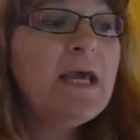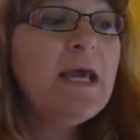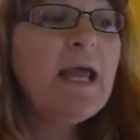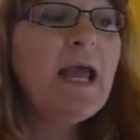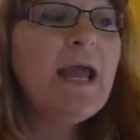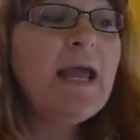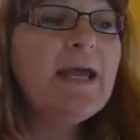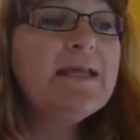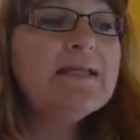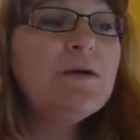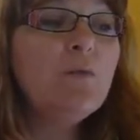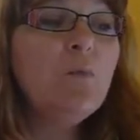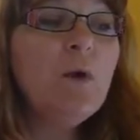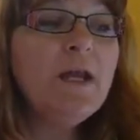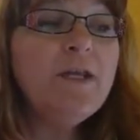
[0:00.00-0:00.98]
And
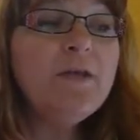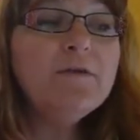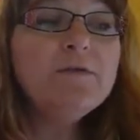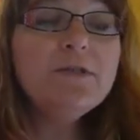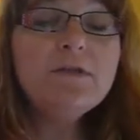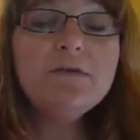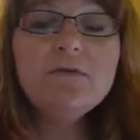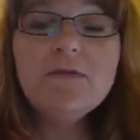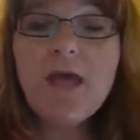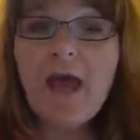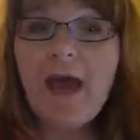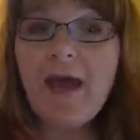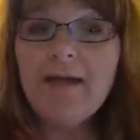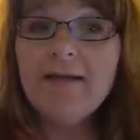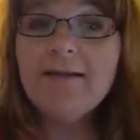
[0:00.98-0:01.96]
when you do
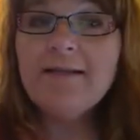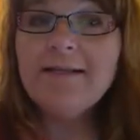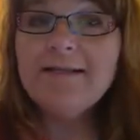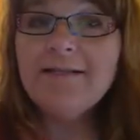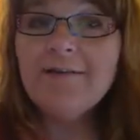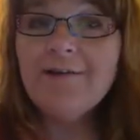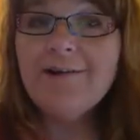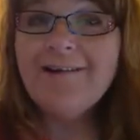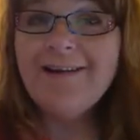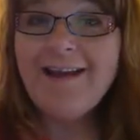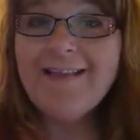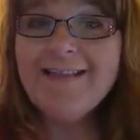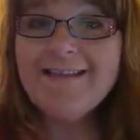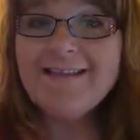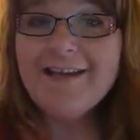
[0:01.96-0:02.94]
that, it leads to our
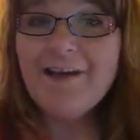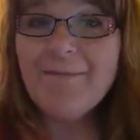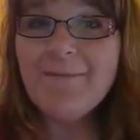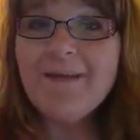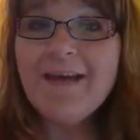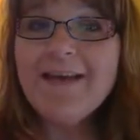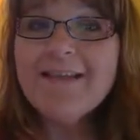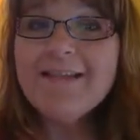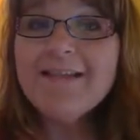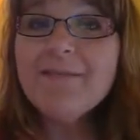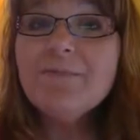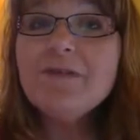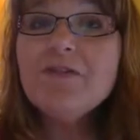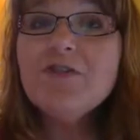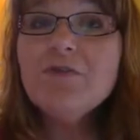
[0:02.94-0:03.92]
ninth tip. Ninth
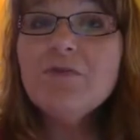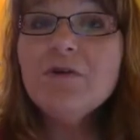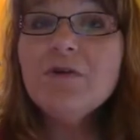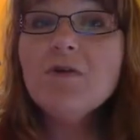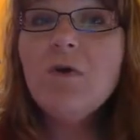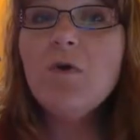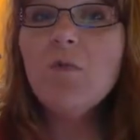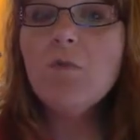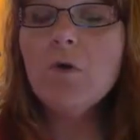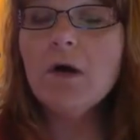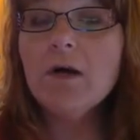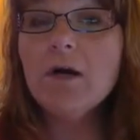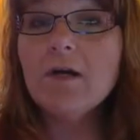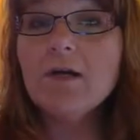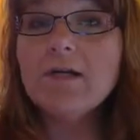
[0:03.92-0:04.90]
tip is do your
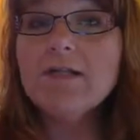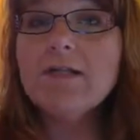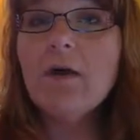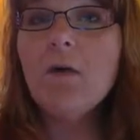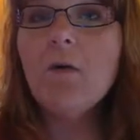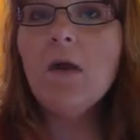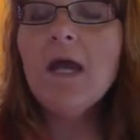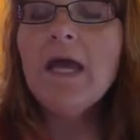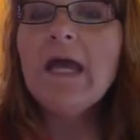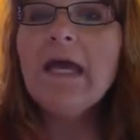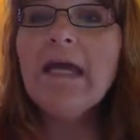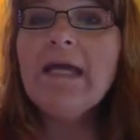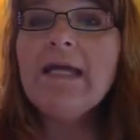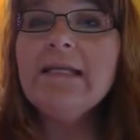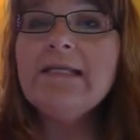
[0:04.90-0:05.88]
homework. So
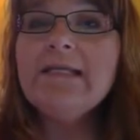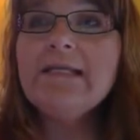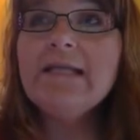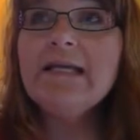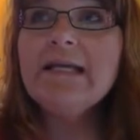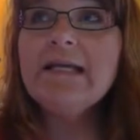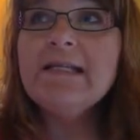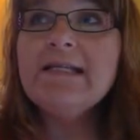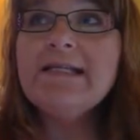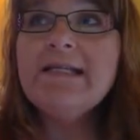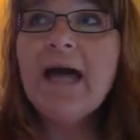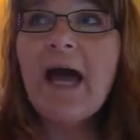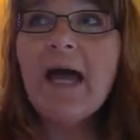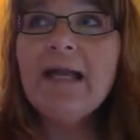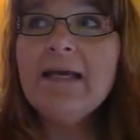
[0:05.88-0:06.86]
it's
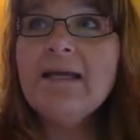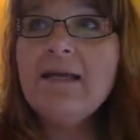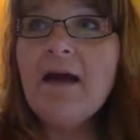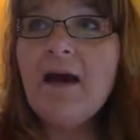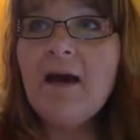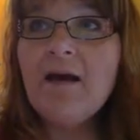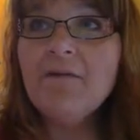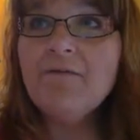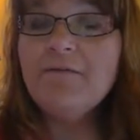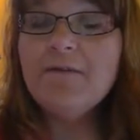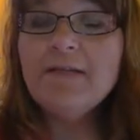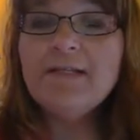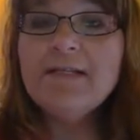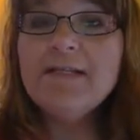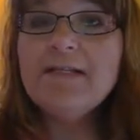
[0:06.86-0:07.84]
not enough
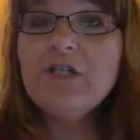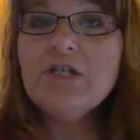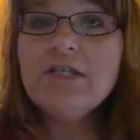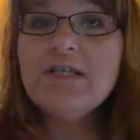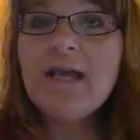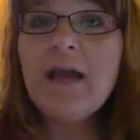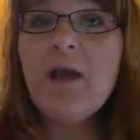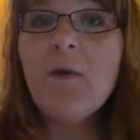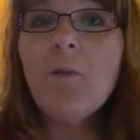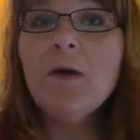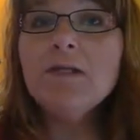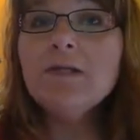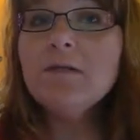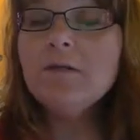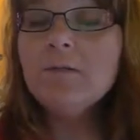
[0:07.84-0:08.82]
to just say, I want
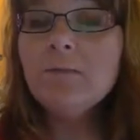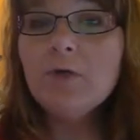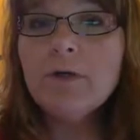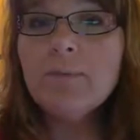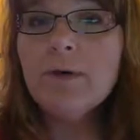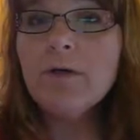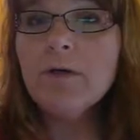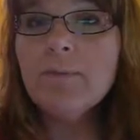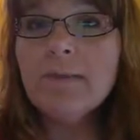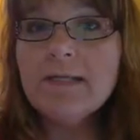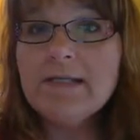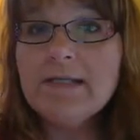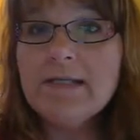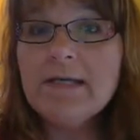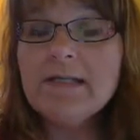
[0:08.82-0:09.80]
to learn more about your
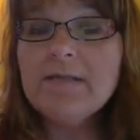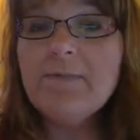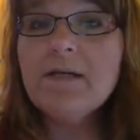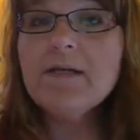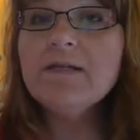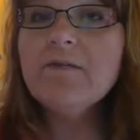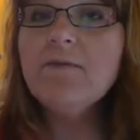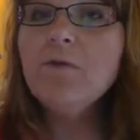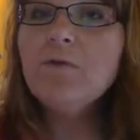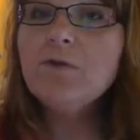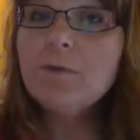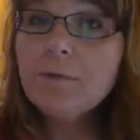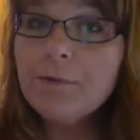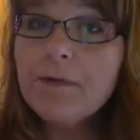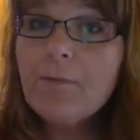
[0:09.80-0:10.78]
business, because if you
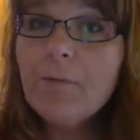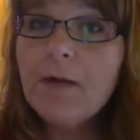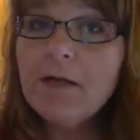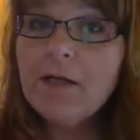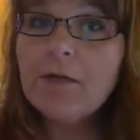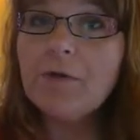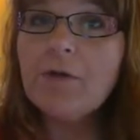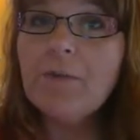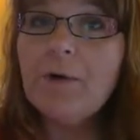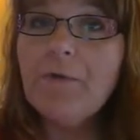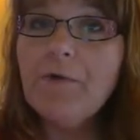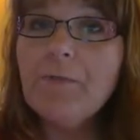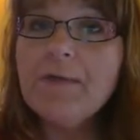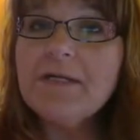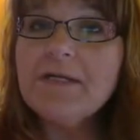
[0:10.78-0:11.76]
truly want to learn about
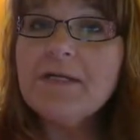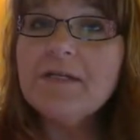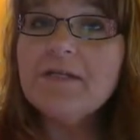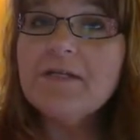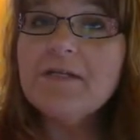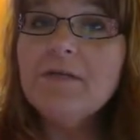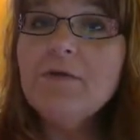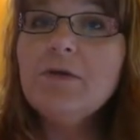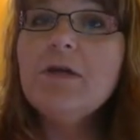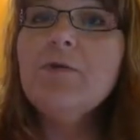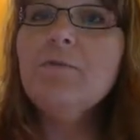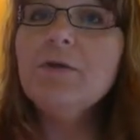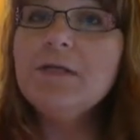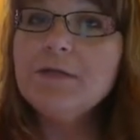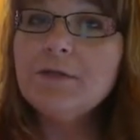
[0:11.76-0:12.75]
their business, you can
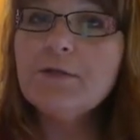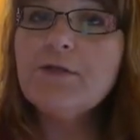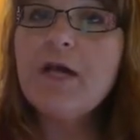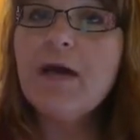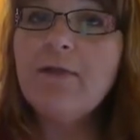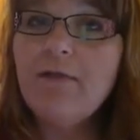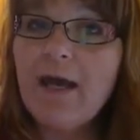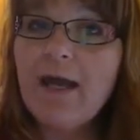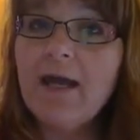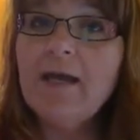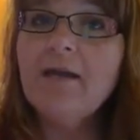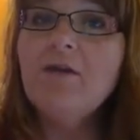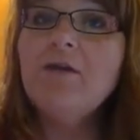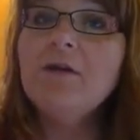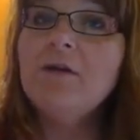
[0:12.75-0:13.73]
research online
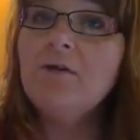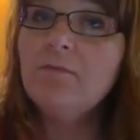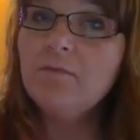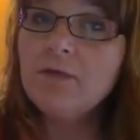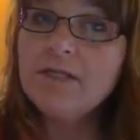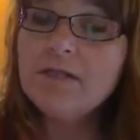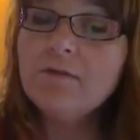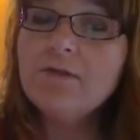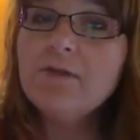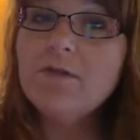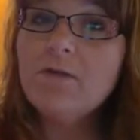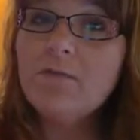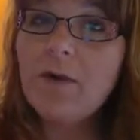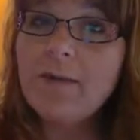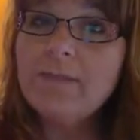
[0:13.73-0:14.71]
and you can research
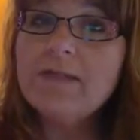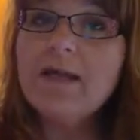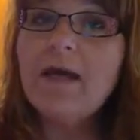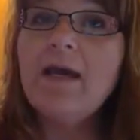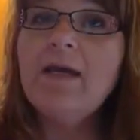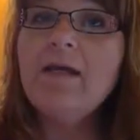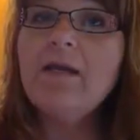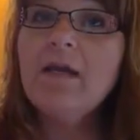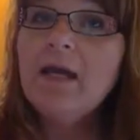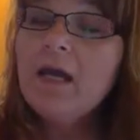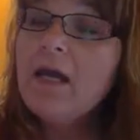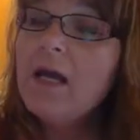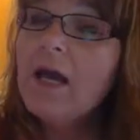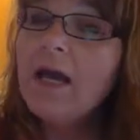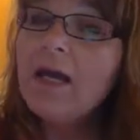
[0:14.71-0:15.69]
their website
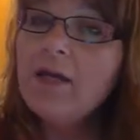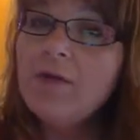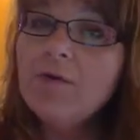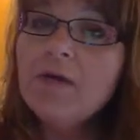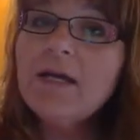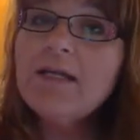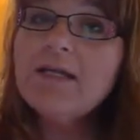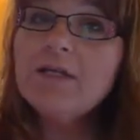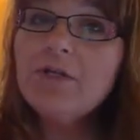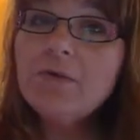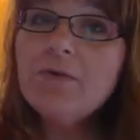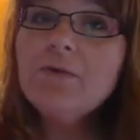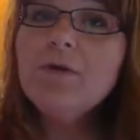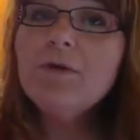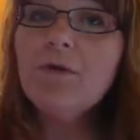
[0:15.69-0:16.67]
and you can
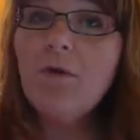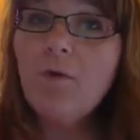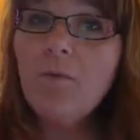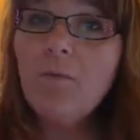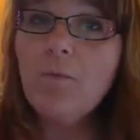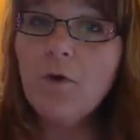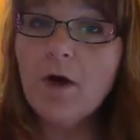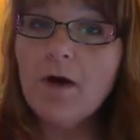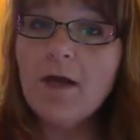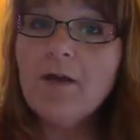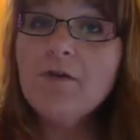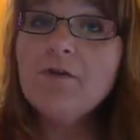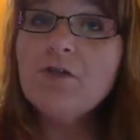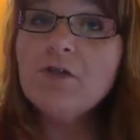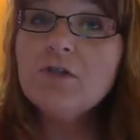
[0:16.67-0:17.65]
do your homework, and
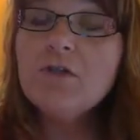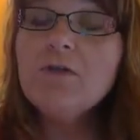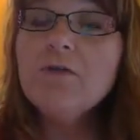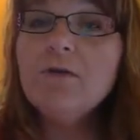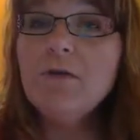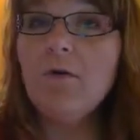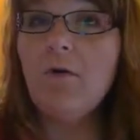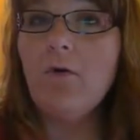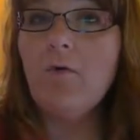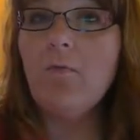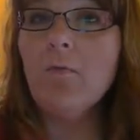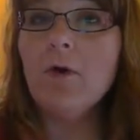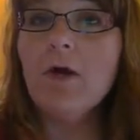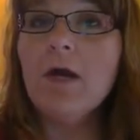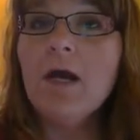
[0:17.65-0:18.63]
you should do your
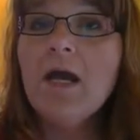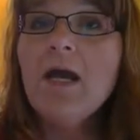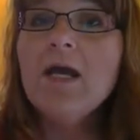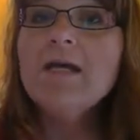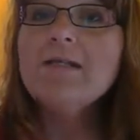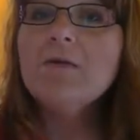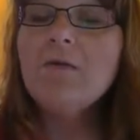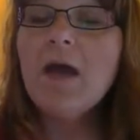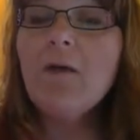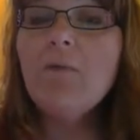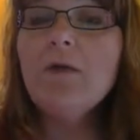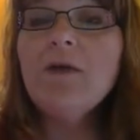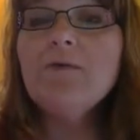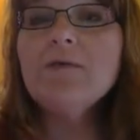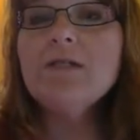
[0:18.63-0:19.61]
homework so that
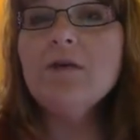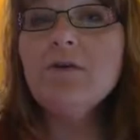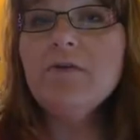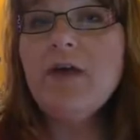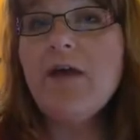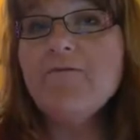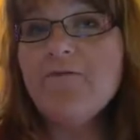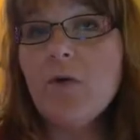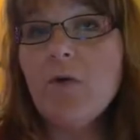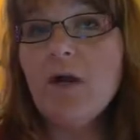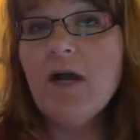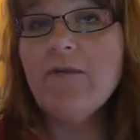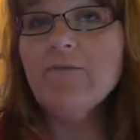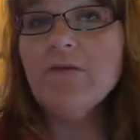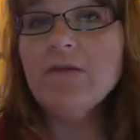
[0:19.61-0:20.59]
when you start that phone
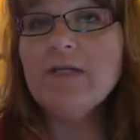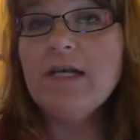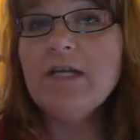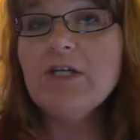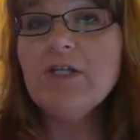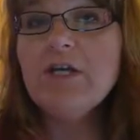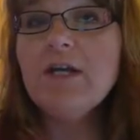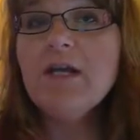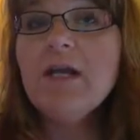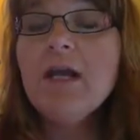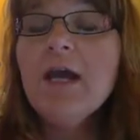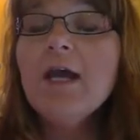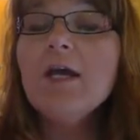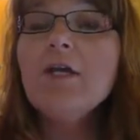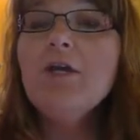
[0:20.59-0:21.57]
conversation,
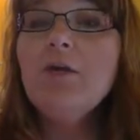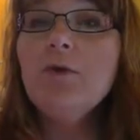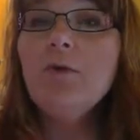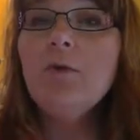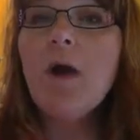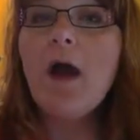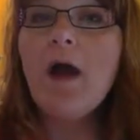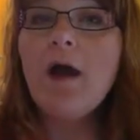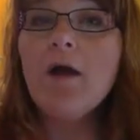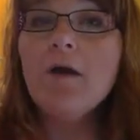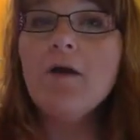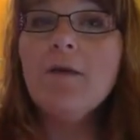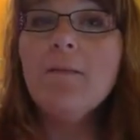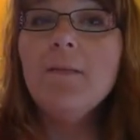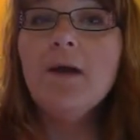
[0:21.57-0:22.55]
you
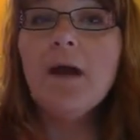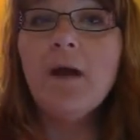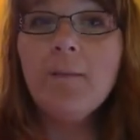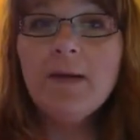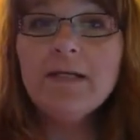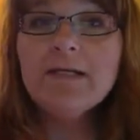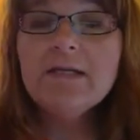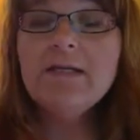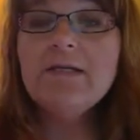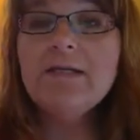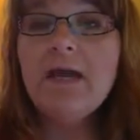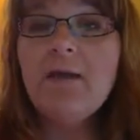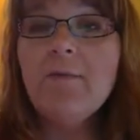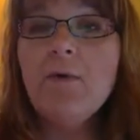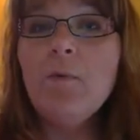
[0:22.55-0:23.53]
are coming to the
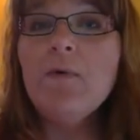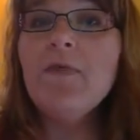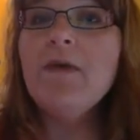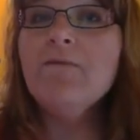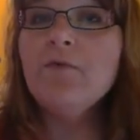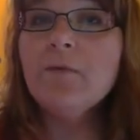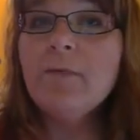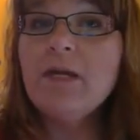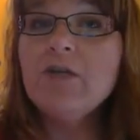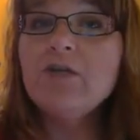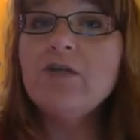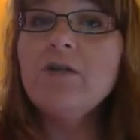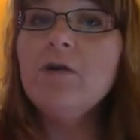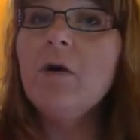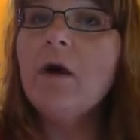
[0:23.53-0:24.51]
table with
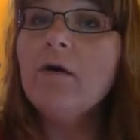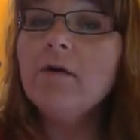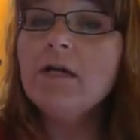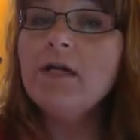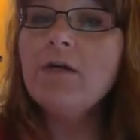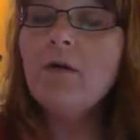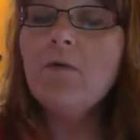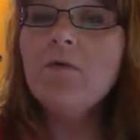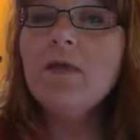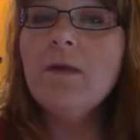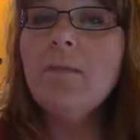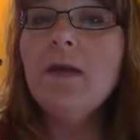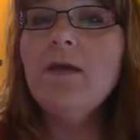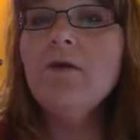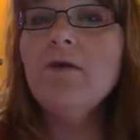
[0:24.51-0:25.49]
information, you already know
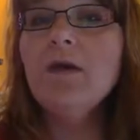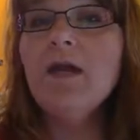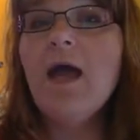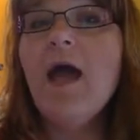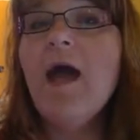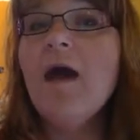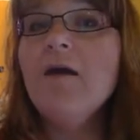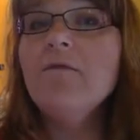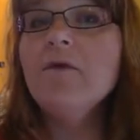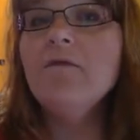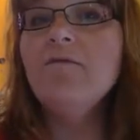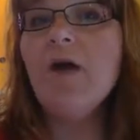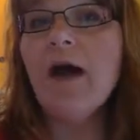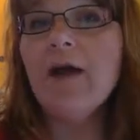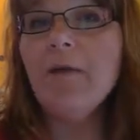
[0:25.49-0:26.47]
them, and you can have a
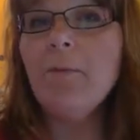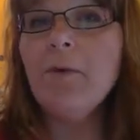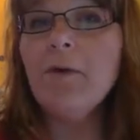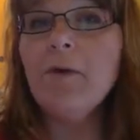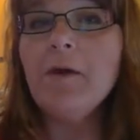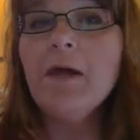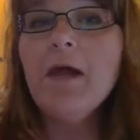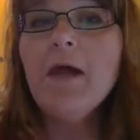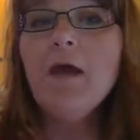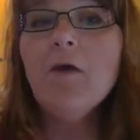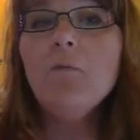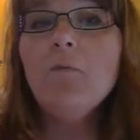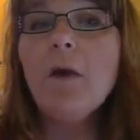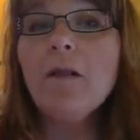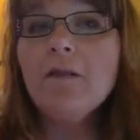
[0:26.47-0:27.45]
viable,
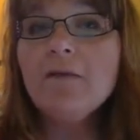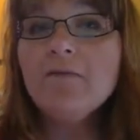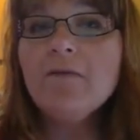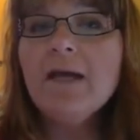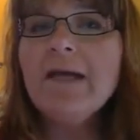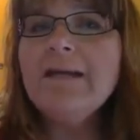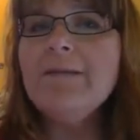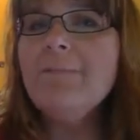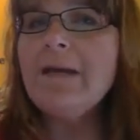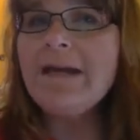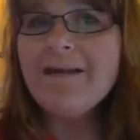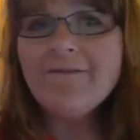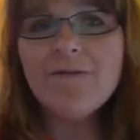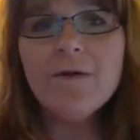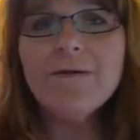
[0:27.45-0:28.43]
relevant,
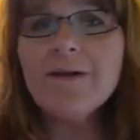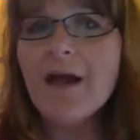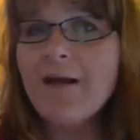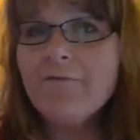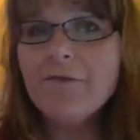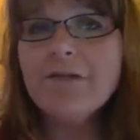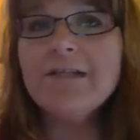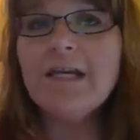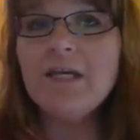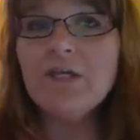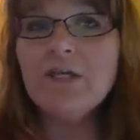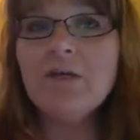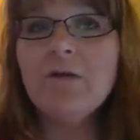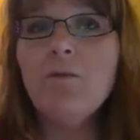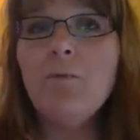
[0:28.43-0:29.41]
meaningful
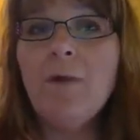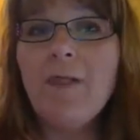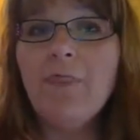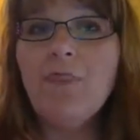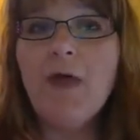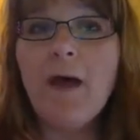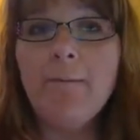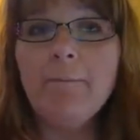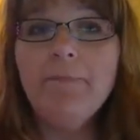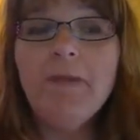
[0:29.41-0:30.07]
conversation with them.